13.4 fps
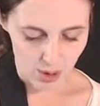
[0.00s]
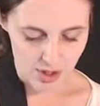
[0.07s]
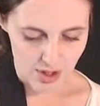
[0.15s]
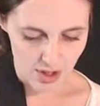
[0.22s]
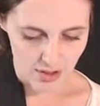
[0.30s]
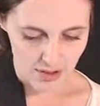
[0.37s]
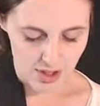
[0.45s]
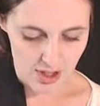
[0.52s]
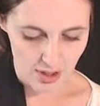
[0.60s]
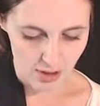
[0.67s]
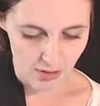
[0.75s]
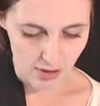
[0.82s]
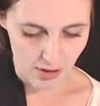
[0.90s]
also
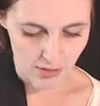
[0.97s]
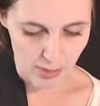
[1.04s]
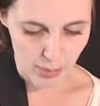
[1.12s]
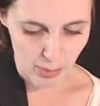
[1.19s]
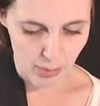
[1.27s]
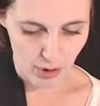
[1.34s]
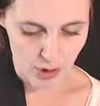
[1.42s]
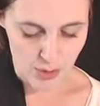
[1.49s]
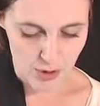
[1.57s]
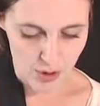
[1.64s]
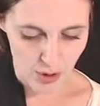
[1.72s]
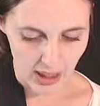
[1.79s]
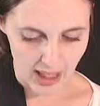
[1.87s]
30th of November because
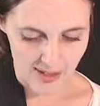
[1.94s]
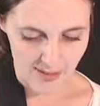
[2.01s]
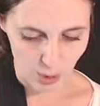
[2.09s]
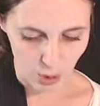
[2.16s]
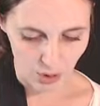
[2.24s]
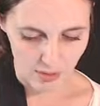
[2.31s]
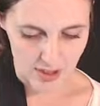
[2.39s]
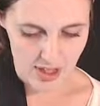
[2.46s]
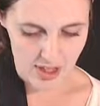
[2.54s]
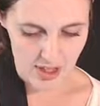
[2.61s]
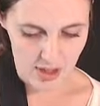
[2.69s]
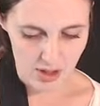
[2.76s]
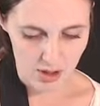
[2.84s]
we're doing every, all of
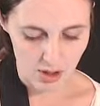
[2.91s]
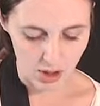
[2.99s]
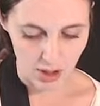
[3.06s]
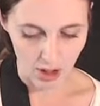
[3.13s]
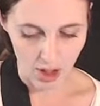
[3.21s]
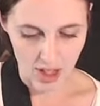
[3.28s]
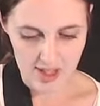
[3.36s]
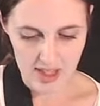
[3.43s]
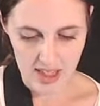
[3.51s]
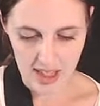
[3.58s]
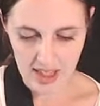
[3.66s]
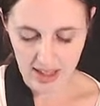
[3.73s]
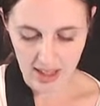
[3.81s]
this on the last
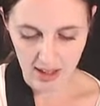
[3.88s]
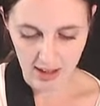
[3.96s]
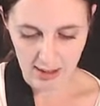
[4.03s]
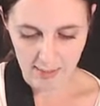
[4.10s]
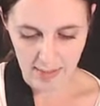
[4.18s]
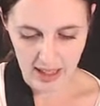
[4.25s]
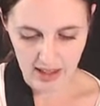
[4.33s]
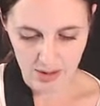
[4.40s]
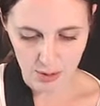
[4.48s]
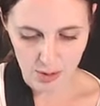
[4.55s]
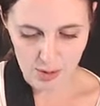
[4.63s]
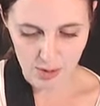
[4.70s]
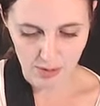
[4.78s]
day at the end of the
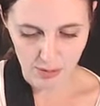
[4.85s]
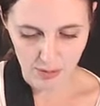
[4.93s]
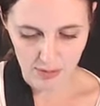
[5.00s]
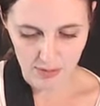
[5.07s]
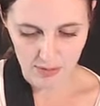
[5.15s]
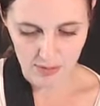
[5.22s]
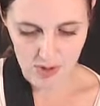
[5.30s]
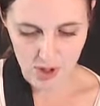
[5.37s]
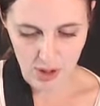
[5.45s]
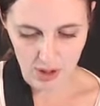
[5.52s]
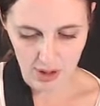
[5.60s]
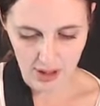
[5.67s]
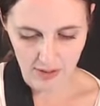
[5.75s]
month once we've
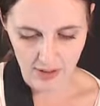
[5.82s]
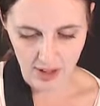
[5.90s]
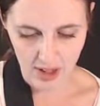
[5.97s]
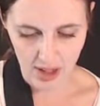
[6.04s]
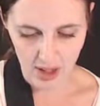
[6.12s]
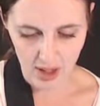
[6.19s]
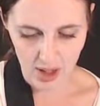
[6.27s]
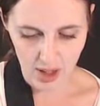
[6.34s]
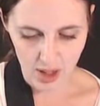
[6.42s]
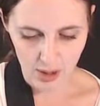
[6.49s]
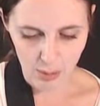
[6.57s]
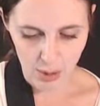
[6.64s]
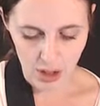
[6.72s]
totaled everything
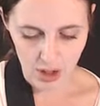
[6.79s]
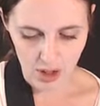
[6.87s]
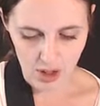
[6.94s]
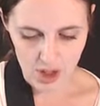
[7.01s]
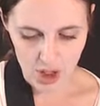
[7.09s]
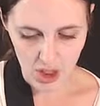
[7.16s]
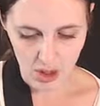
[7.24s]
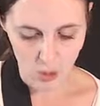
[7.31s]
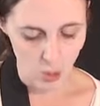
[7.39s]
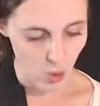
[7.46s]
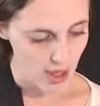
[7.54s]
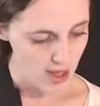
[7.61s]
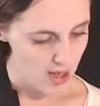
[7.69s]

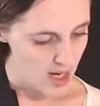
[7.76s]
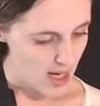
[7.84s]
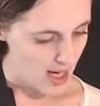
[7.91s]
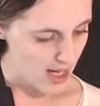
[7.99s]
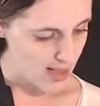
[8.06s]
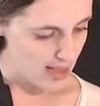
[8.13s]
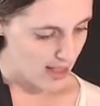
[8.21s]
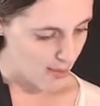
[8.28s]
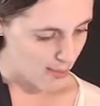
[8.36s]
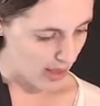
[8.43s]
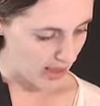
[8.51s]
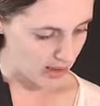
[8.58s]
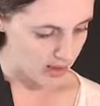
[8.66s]
PRJ1 and the
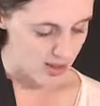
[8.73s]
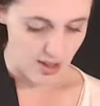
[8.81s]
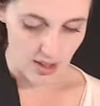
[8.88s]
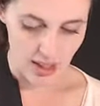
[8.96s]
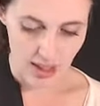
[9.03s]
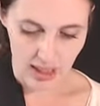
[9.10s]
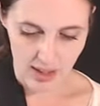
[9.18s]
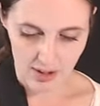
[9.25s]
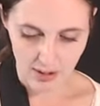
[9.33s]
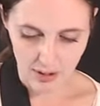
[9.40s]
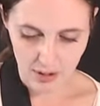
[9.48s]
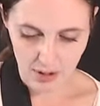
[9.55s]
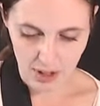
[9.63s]
amount there
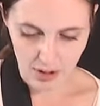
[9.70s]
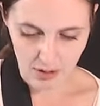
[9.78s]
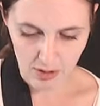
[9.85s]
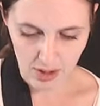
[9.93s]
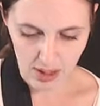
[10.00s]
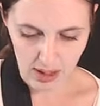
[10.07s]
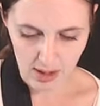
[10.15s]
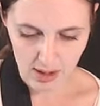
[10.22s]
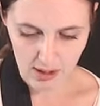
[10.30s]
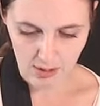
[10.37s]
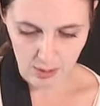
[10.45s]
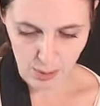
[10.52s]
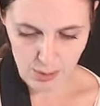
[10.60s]
300
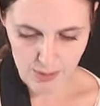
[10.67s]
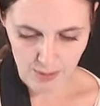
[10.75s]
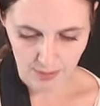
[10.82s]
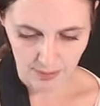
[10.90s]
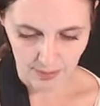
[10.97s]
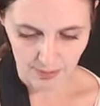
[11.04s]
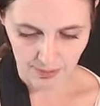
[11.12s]
and oops,